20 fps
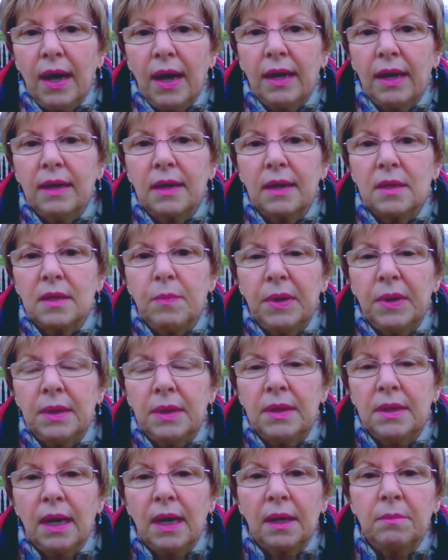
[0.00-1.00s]
that has
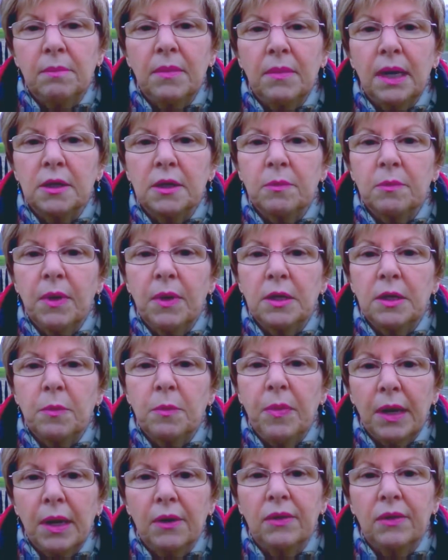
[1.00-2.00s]
been done much
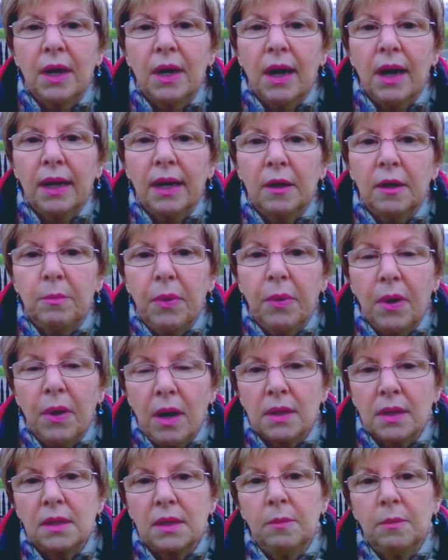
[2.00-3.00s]
better than I could
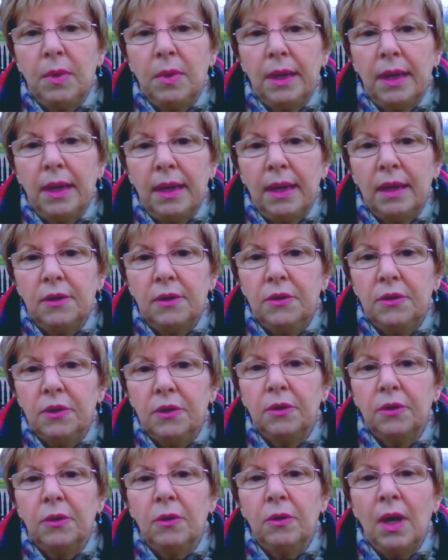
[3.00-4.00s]
possibly
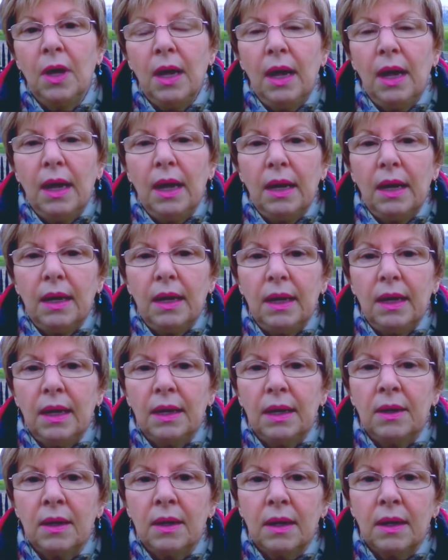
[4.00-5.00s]
do
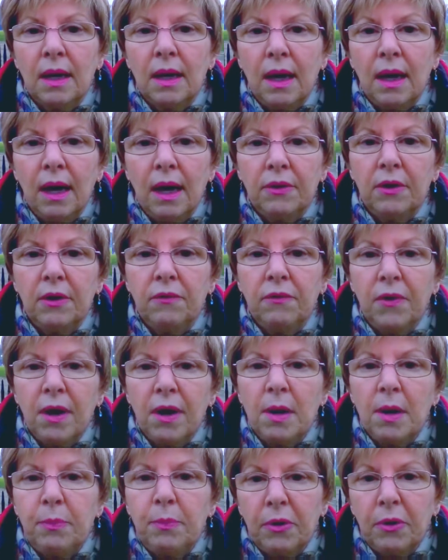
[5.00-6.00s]
in other
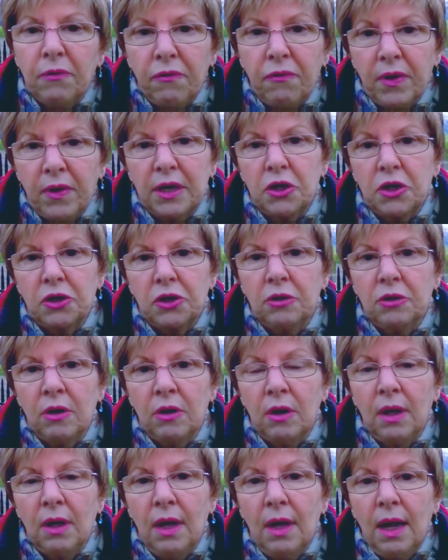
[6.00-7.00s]
very
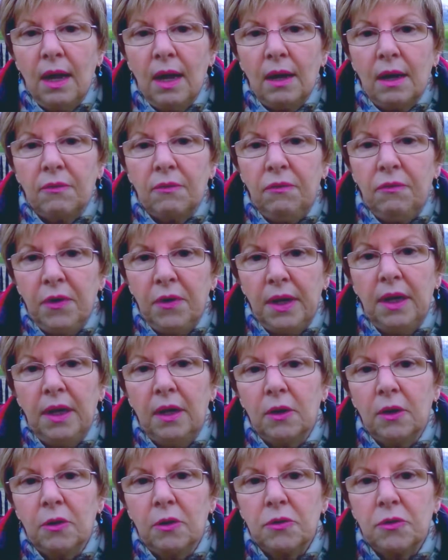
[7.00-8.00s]
professional
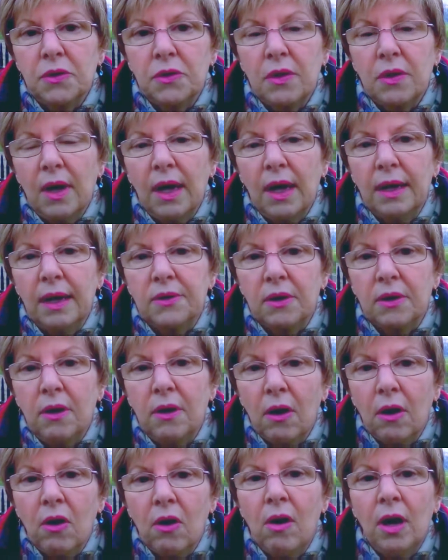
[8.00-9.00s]
videos that
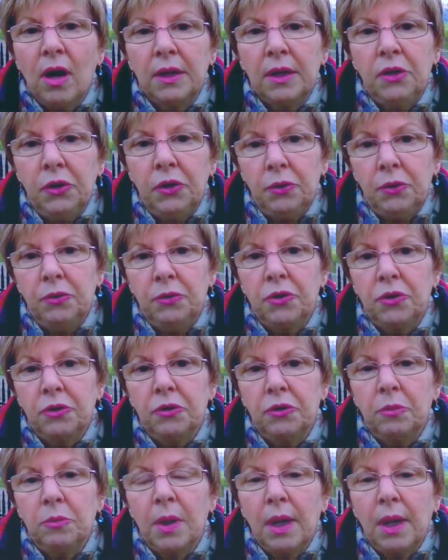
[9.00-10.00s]
are on
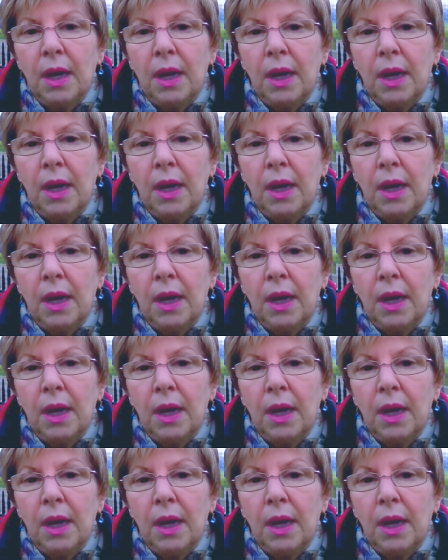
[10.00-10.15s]
YouTube.